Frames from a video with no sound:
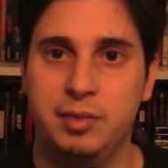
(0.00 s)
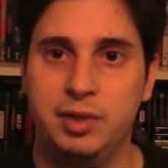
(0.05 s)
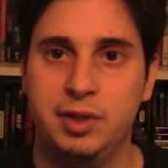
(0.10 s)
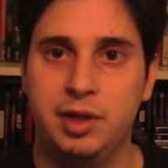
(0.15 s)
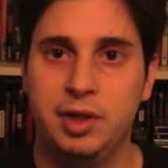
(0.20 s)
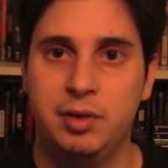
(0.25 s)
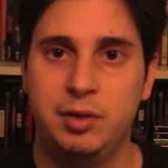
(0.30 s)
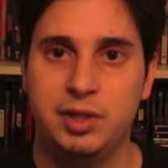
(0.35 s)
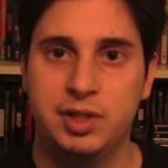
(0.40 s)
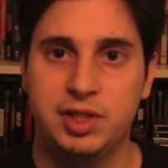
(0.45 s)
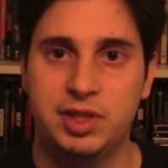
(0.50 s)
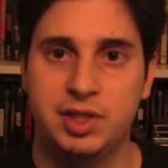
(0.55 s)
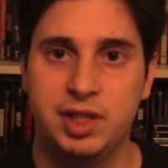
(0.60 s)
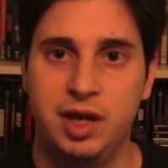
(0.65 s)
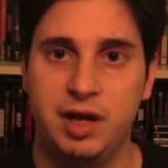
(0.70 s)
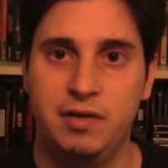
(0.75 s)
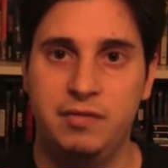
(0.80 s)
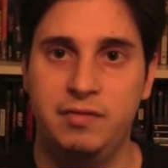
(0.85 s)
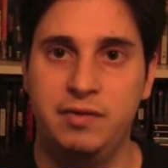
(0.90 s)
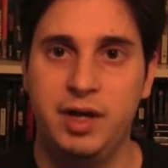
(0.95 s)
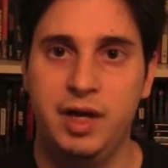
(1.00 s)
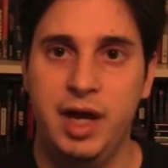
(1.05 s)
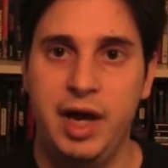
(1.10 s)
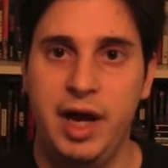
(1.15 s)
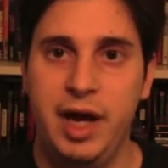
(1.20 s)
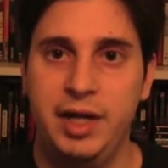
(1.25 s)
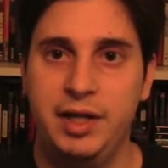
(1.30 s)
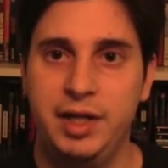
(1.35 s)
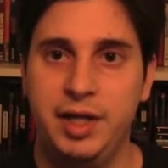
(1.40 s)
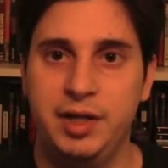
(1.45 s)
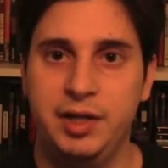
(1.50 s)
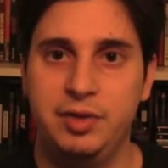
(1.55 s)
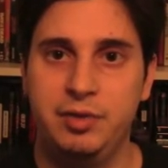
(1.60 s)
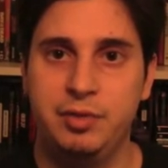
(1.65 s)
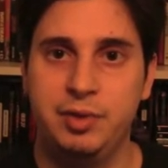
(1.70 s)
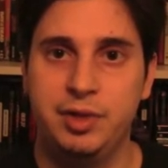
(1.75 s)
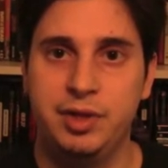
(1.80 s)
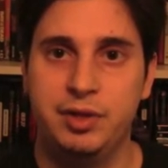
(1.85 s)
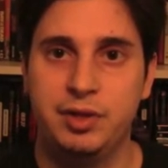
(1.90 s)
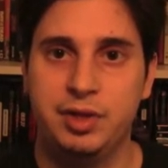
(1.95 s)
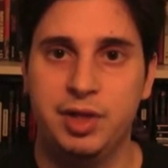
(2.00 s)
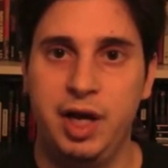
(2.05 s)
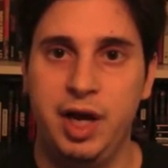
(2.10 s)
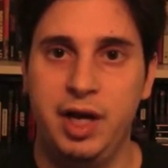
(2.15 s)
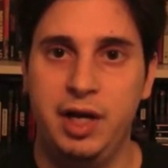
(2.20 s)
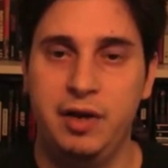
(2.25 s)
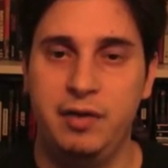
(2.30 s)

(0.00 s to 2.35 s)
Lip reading: and stuff. And then 3 years